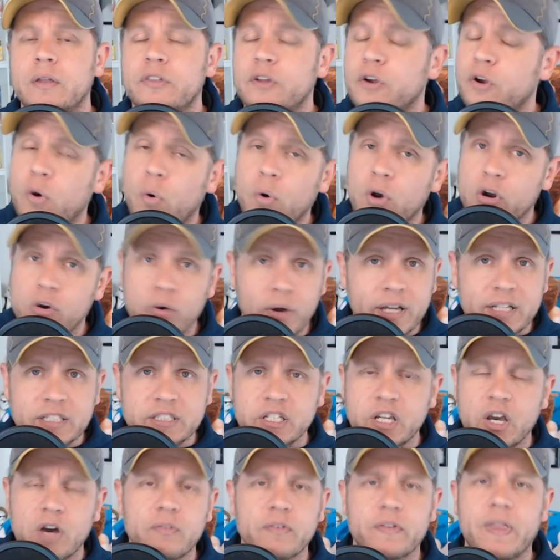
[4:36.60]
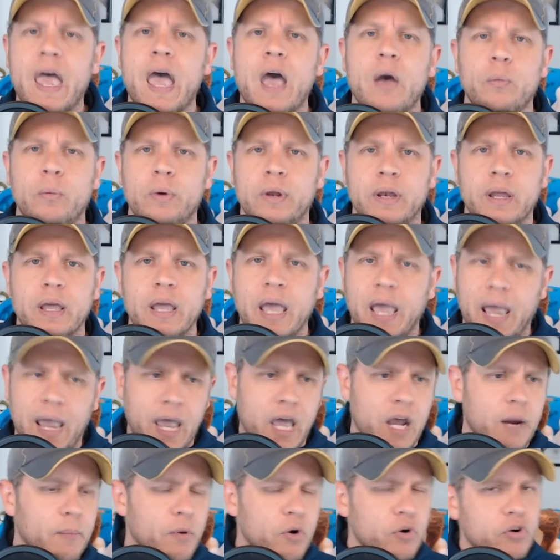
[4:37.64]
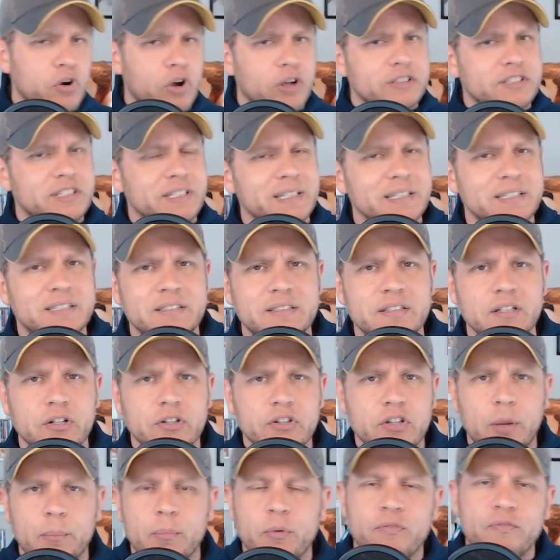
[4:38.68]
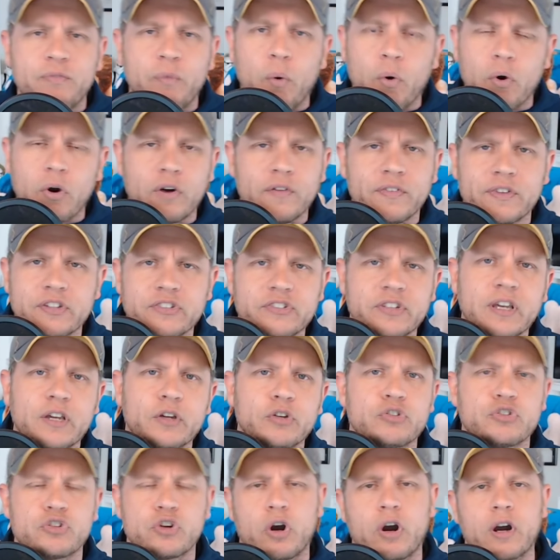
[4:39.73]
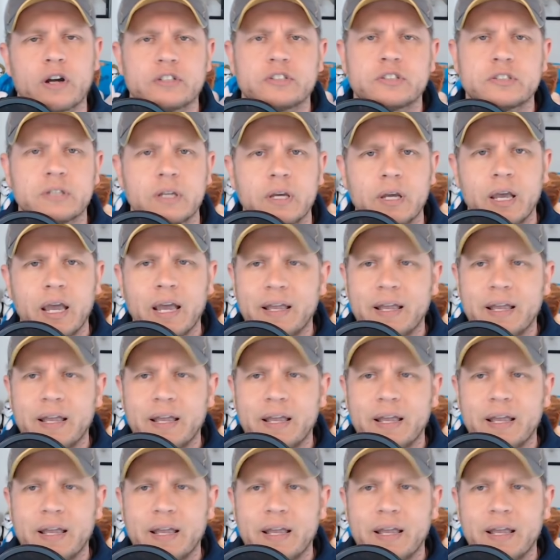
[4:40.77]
They're going crazy over that one. Animal Crossing is still number 4 on the sales charts,